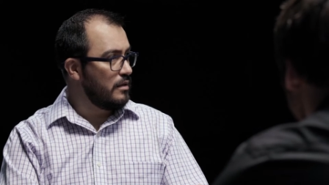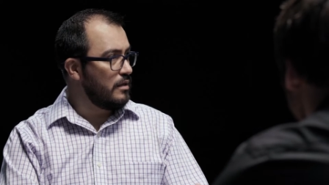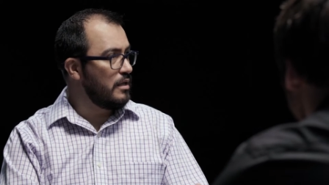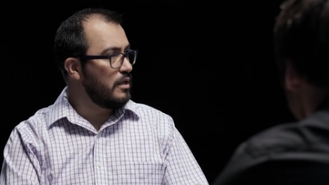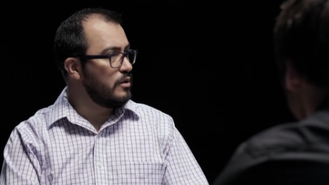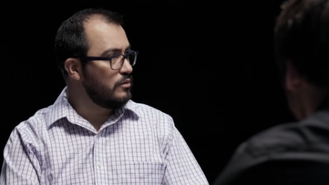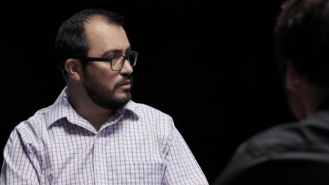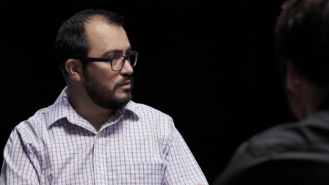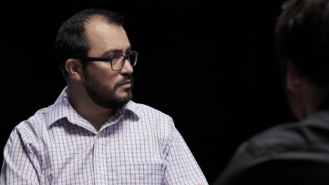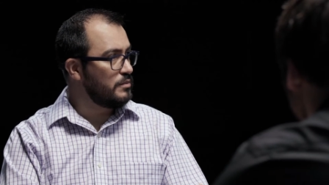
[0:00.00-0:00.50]

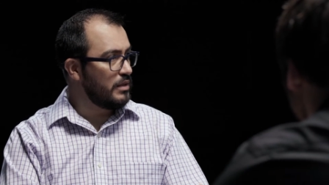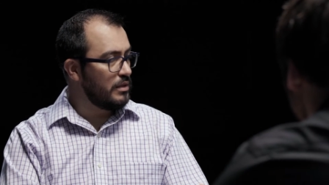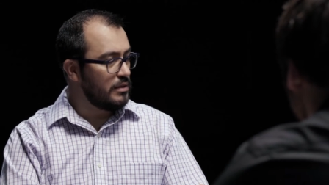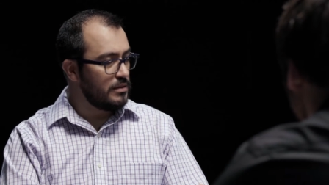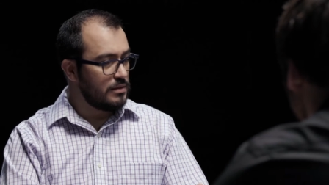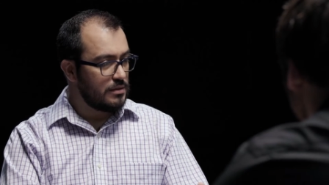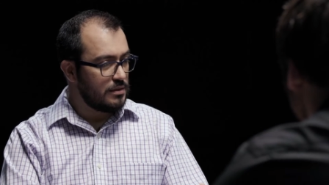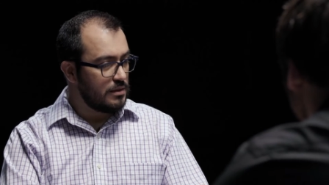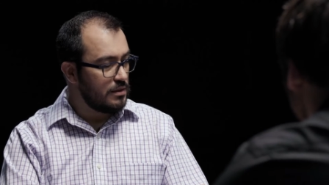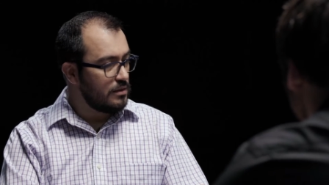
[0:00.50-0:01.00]
there will be
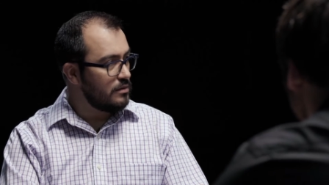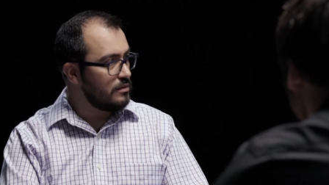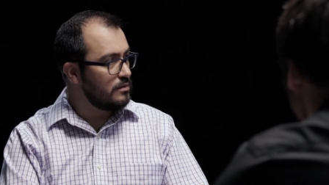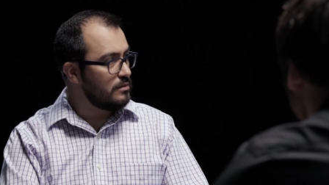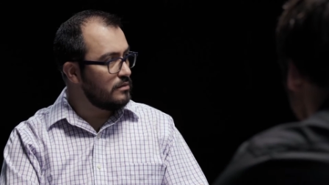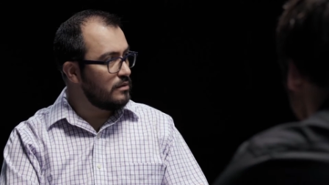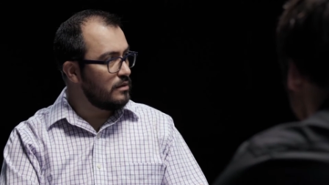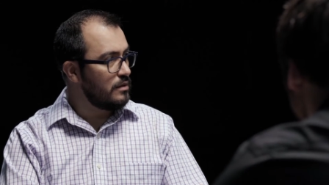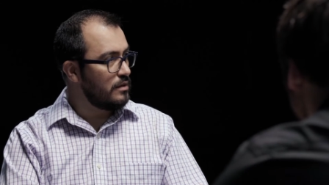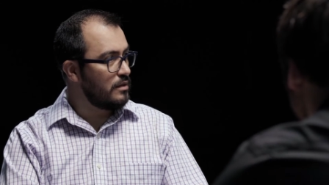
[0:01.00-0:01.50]

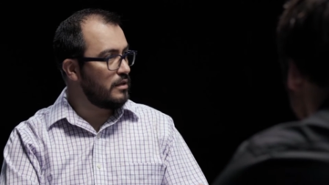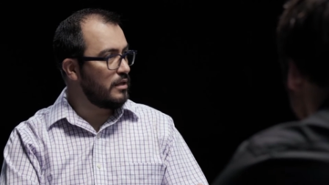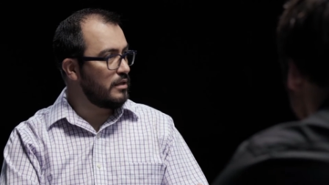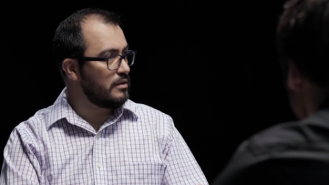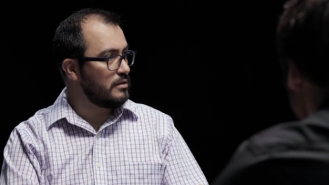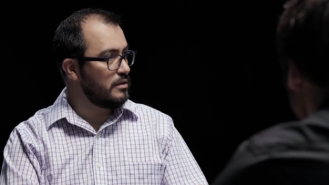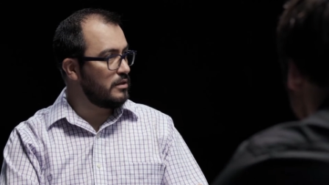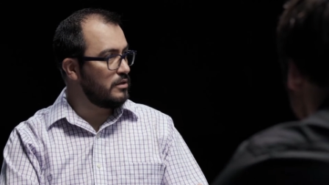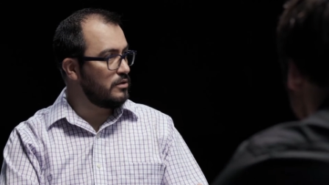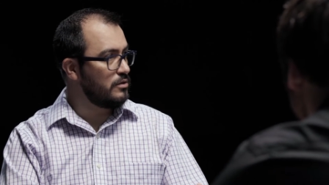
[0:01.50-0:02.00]
still
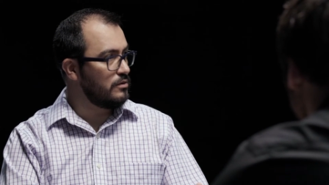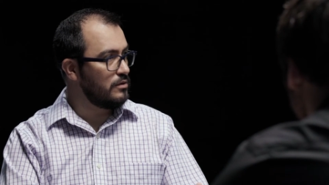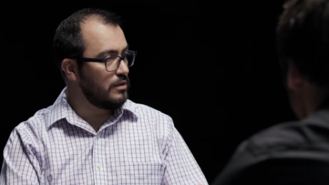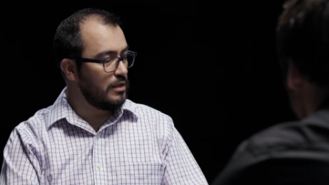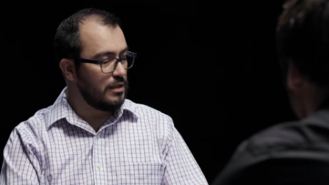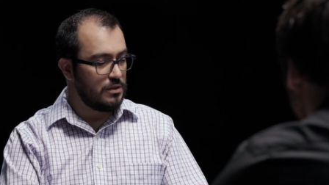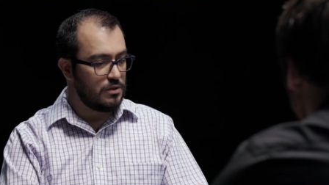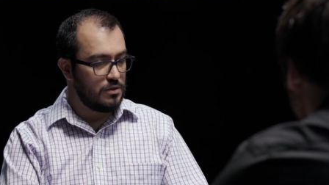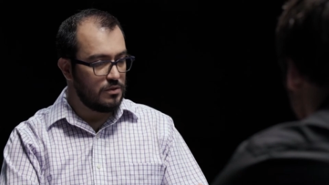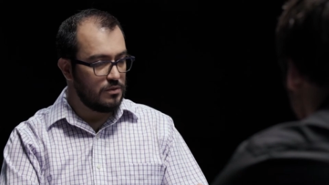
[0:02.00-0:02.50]
things that you
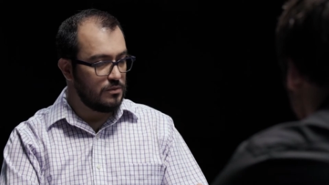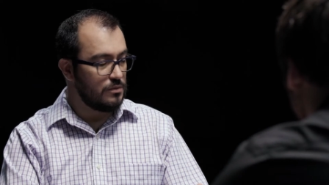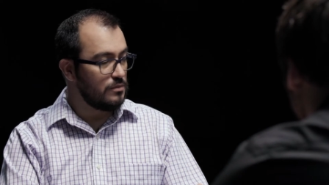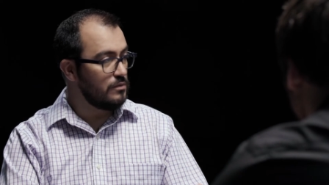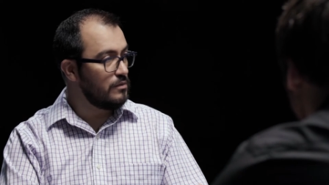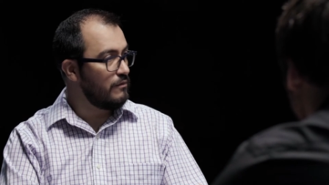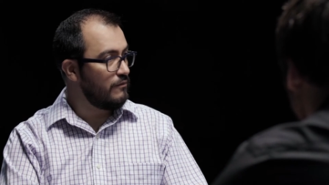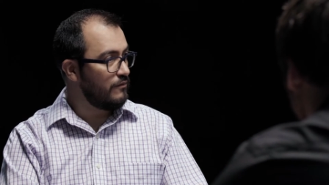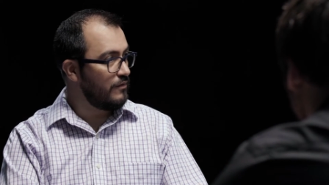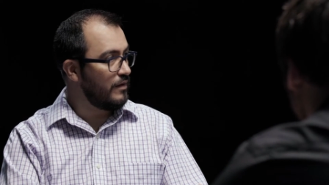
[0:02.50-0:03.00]
need to
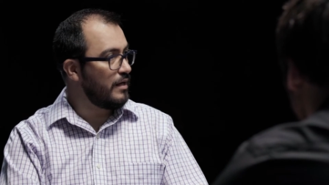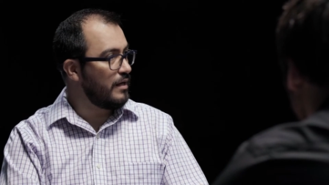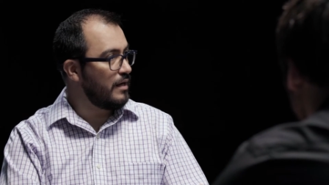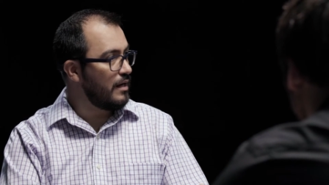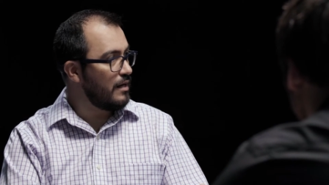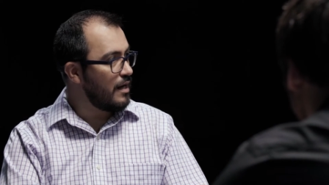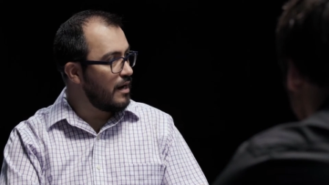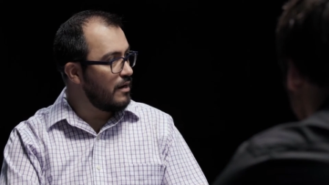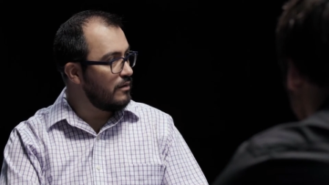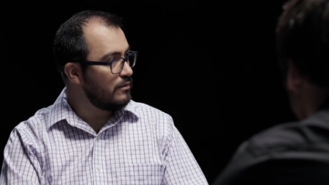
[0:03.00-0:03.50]
figure
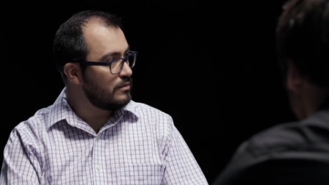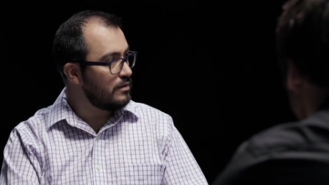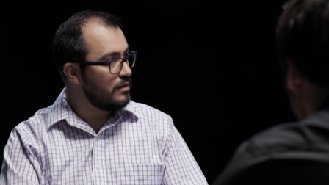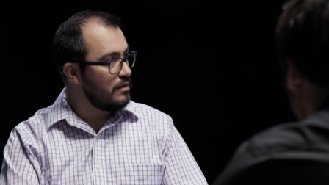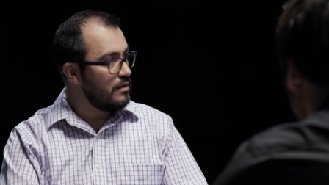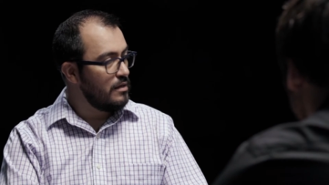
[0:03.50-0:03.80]
it out.